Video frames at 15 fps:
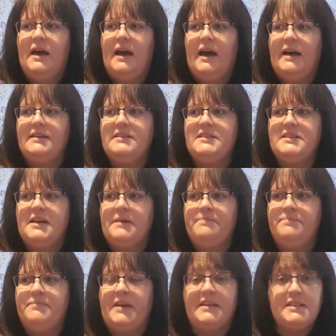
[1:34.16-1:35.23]
And
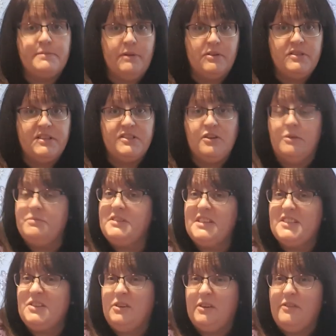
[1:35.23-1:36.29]
it's mostly tops, and
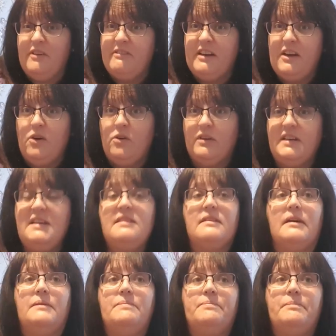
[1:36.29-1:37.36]
it's not very long
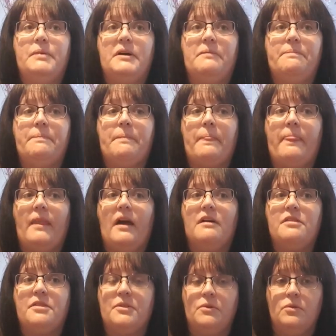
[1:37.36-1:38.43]
either. But I
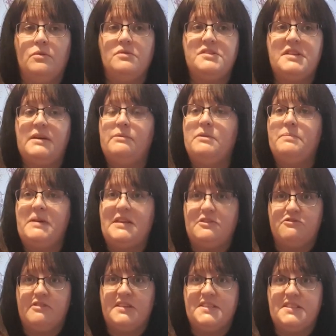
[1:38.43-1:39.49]
thought it would be
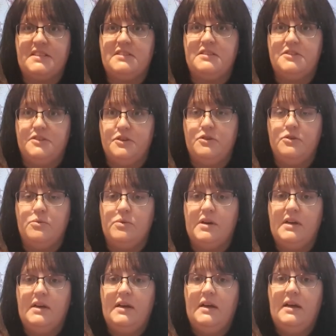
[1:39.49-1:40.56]
interesting to do
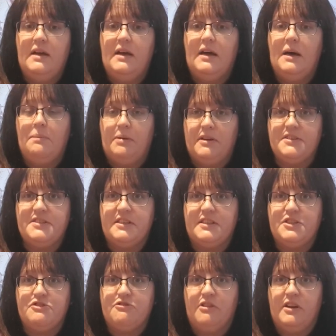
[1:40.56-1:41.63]
a plus
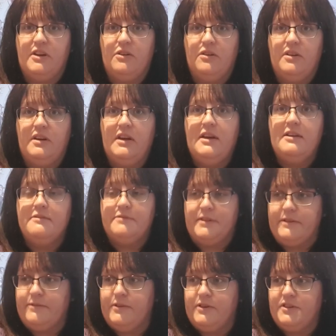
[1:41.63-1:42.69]
size try on for
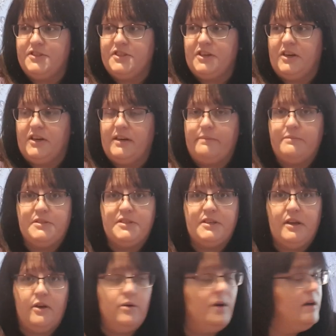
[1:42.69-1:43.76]
the first time.
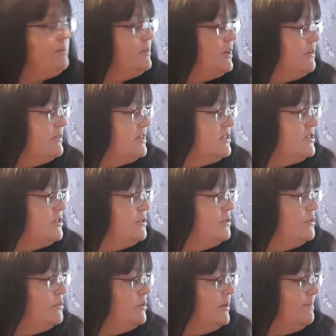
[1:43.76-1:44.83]
So I'm going
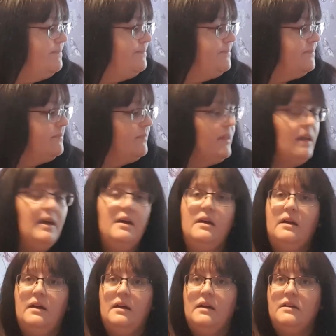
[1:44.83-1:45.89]
to
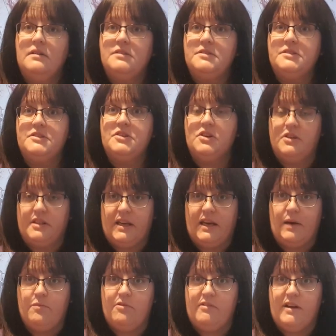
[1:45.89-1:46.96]
turn the
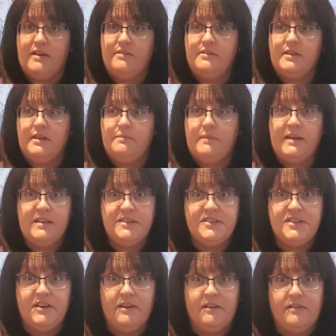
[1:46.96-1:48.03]
camera around and make a
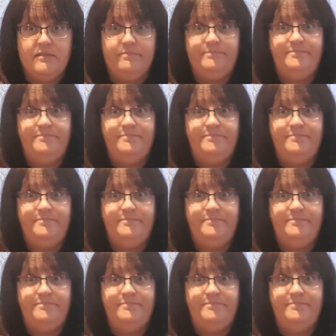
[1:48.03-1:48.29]
start.